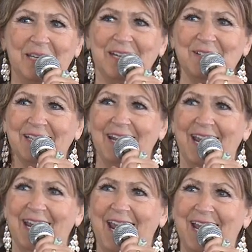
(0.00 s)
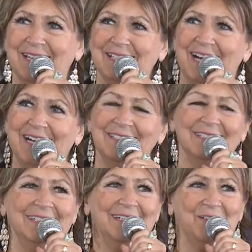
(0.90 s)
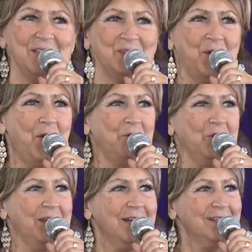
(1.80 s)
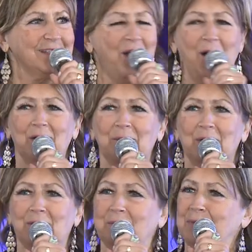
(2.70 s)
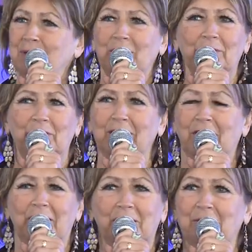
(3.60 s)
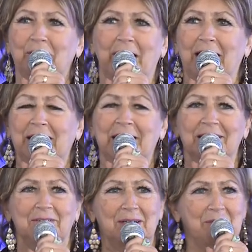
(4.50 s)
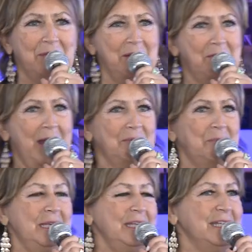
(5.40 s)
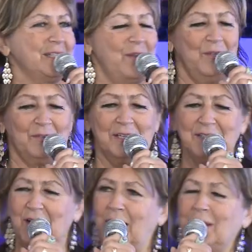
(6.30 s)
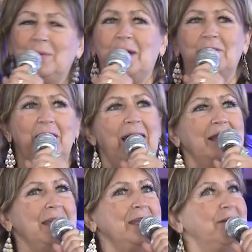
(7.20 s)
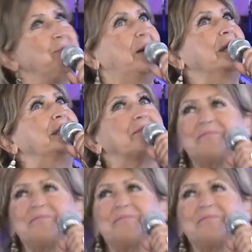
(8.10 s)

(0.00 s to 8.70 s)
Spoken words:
be here today, and I'm going to start off with a little song about the beautiful Ottawa Valley, written by Mac Beattie. It's called This Ottawa Valley of Mine.